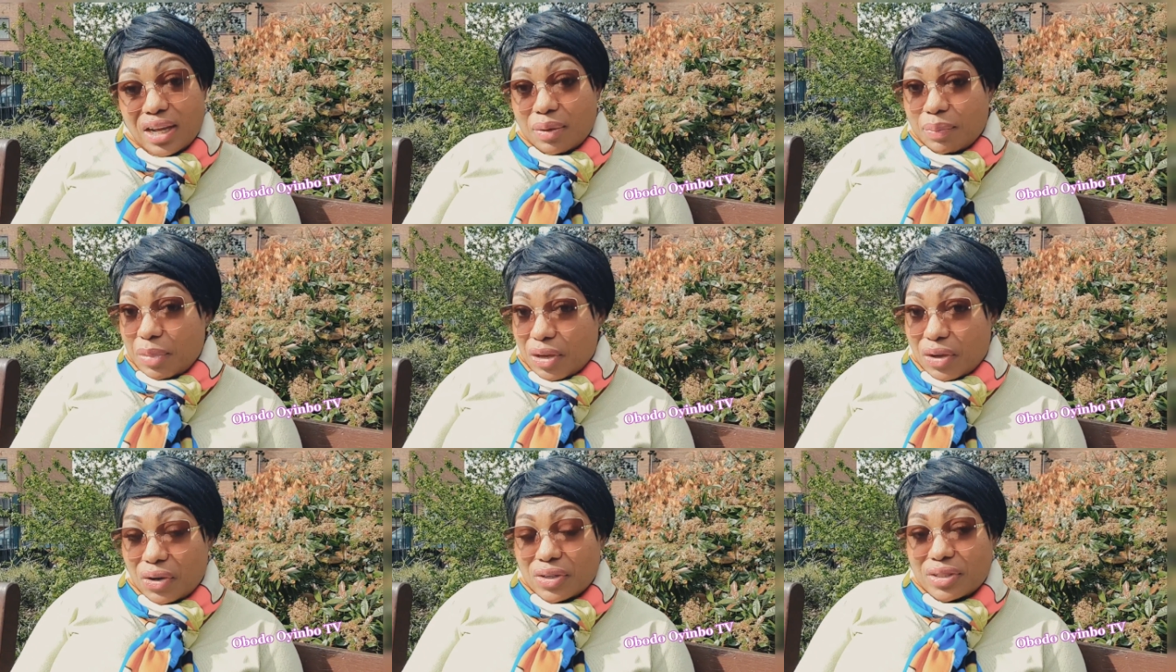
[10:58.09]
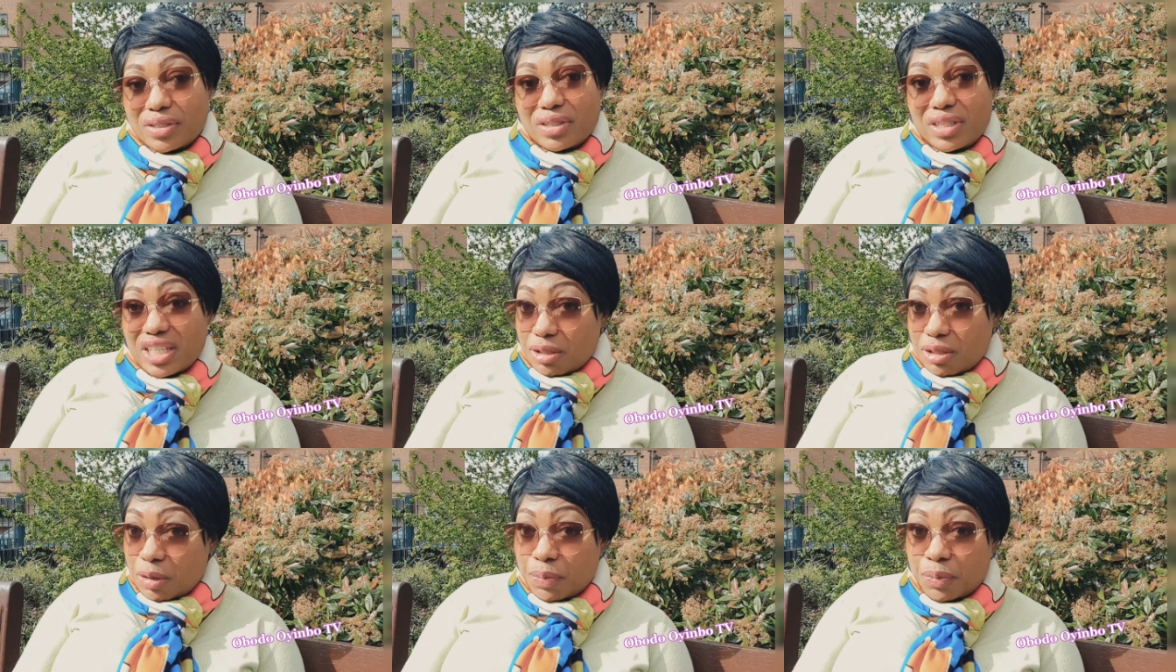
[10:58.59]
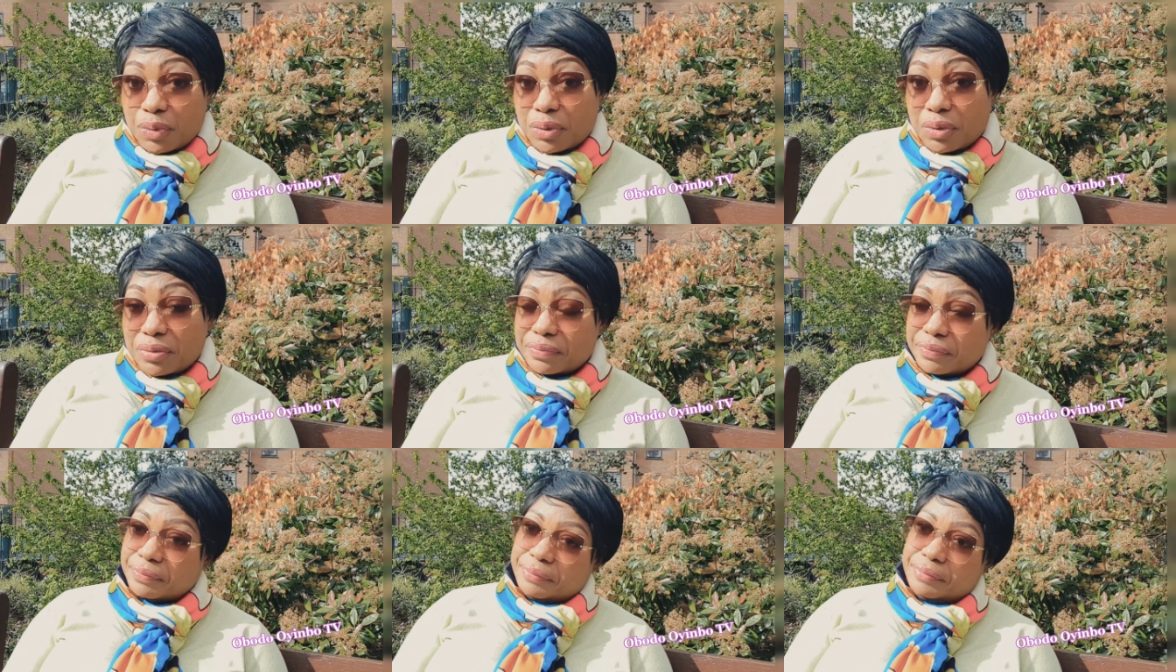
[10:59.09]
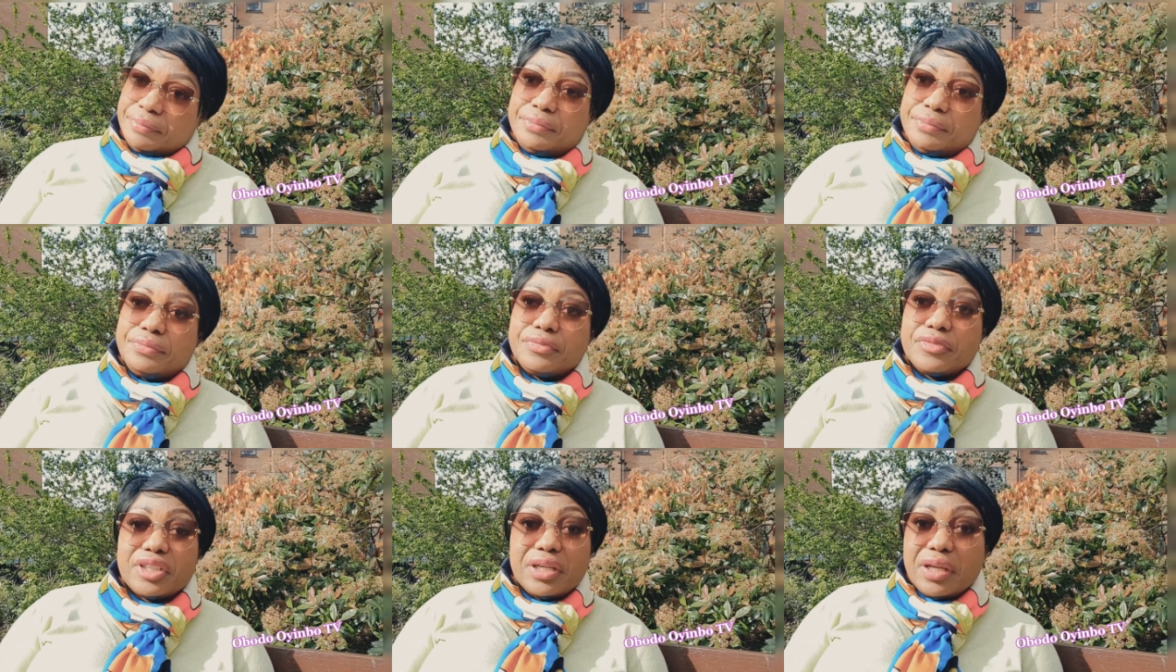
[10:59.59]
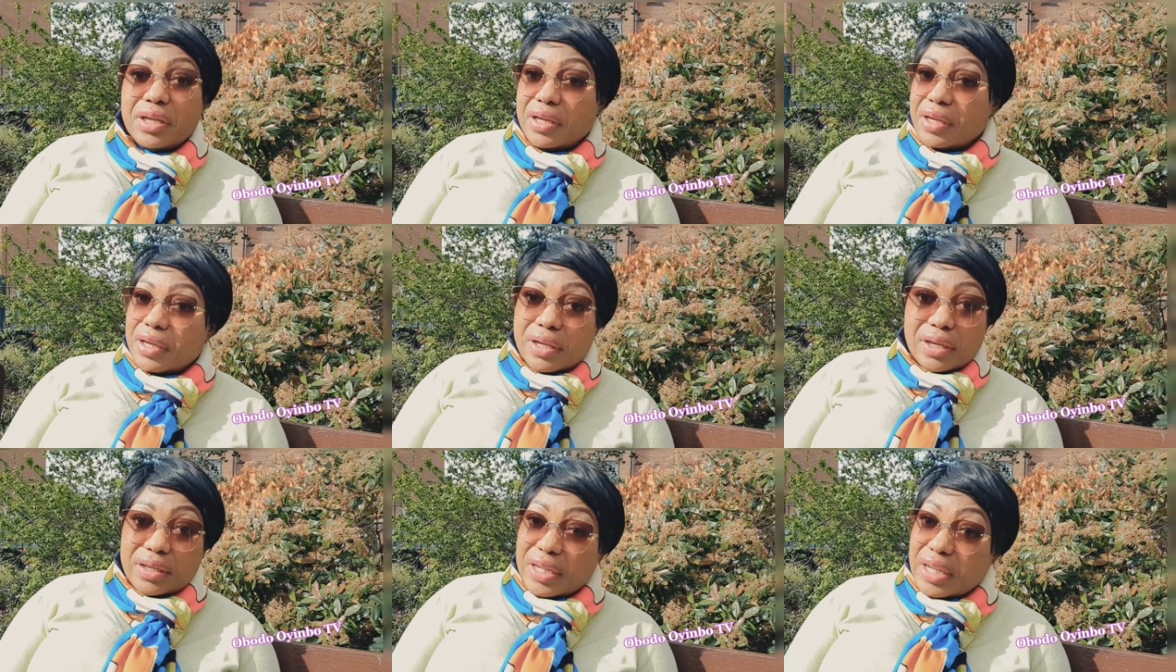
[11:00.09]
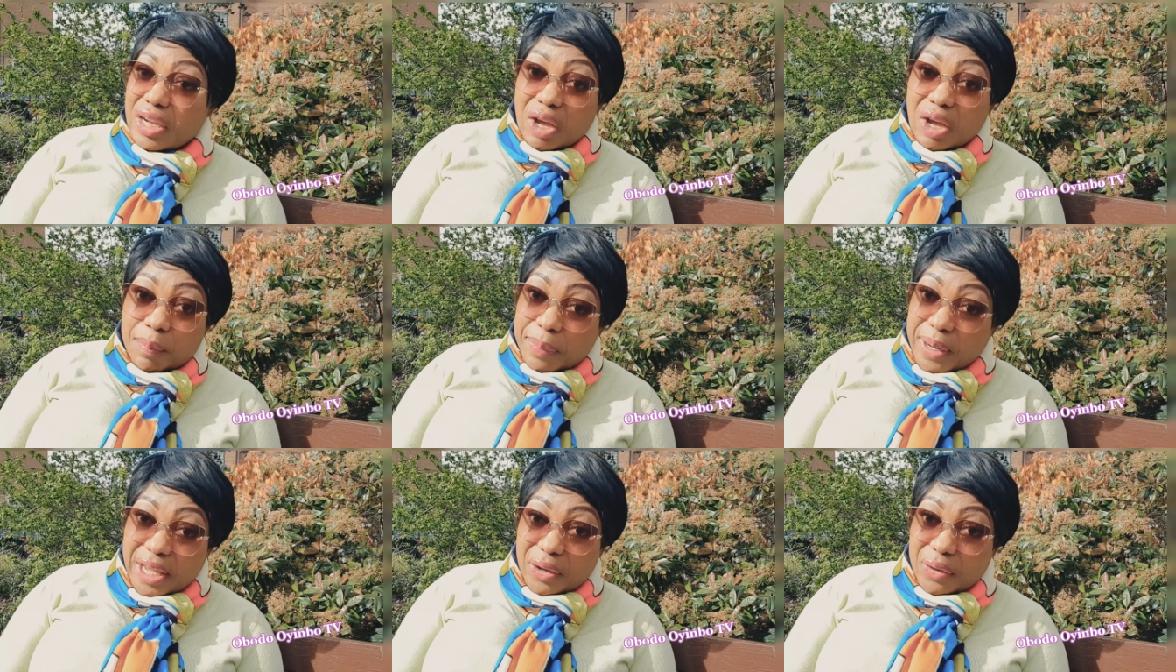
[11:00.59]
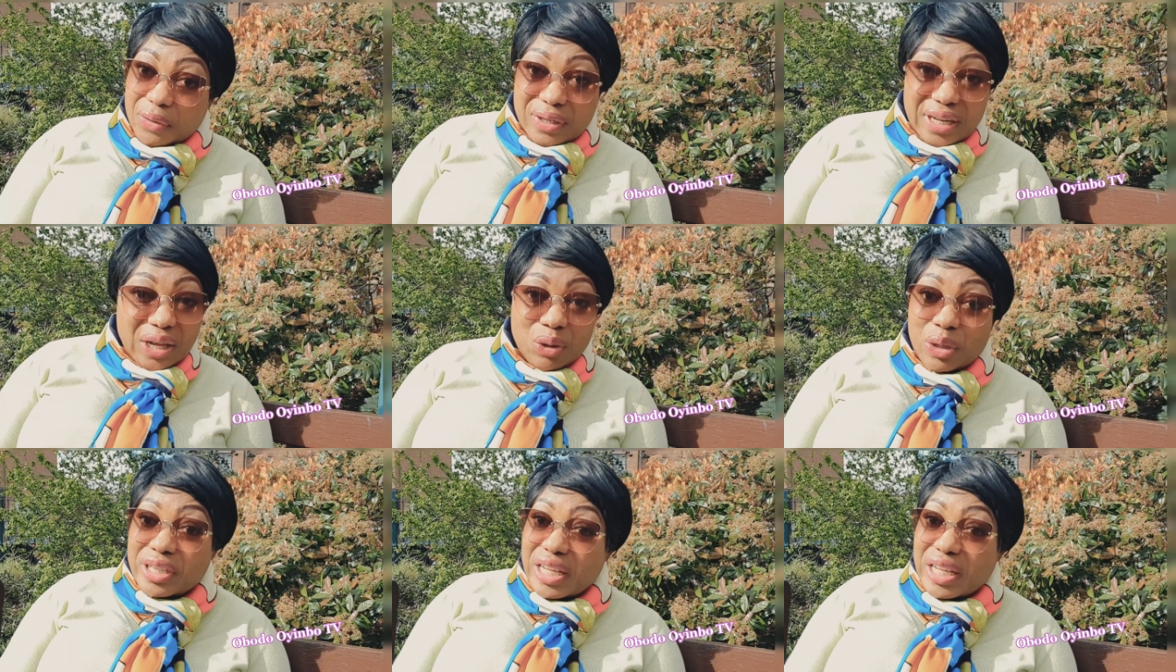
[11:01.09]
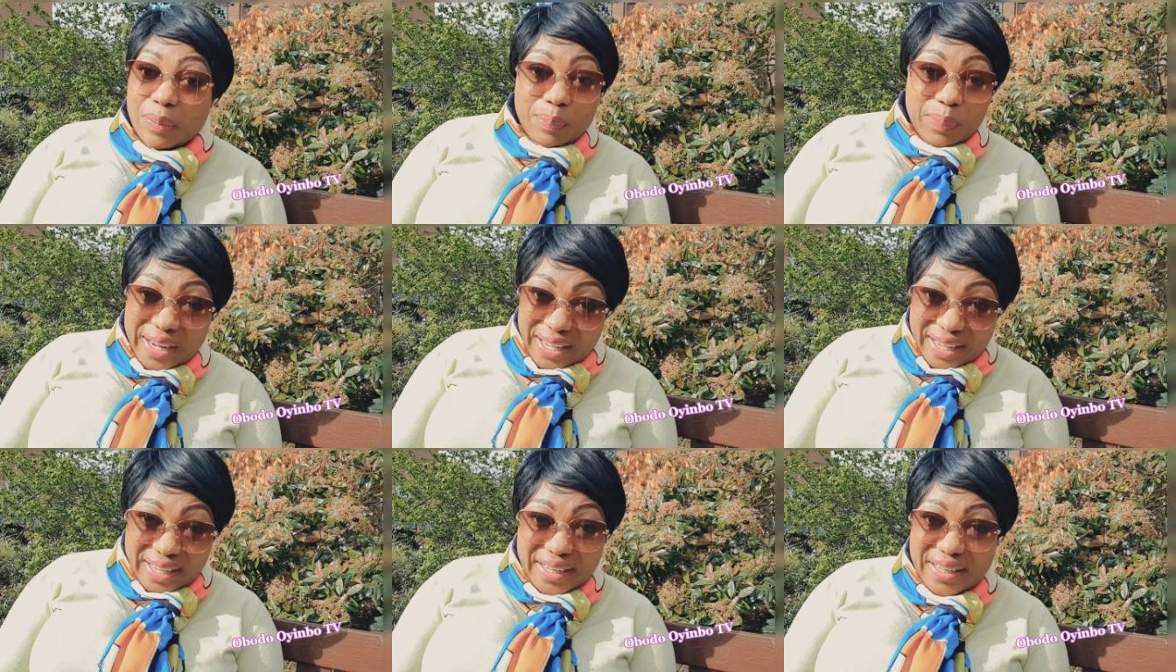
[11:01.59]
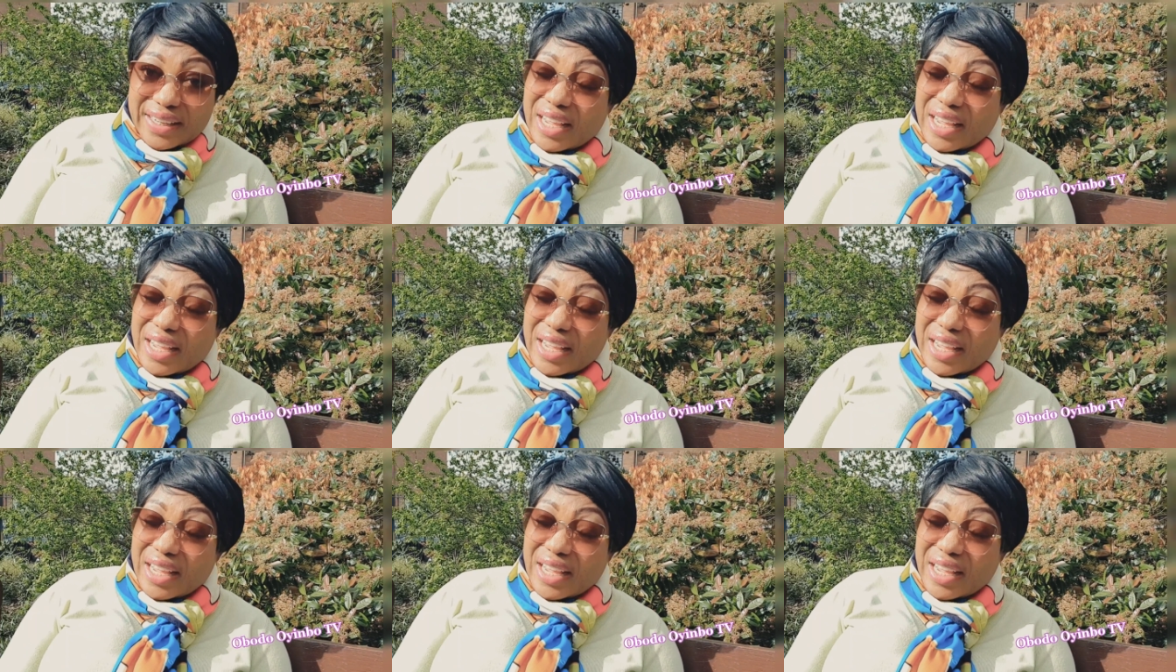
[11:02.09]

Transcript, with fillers: Because these people, they don't play. Oh, they know they play.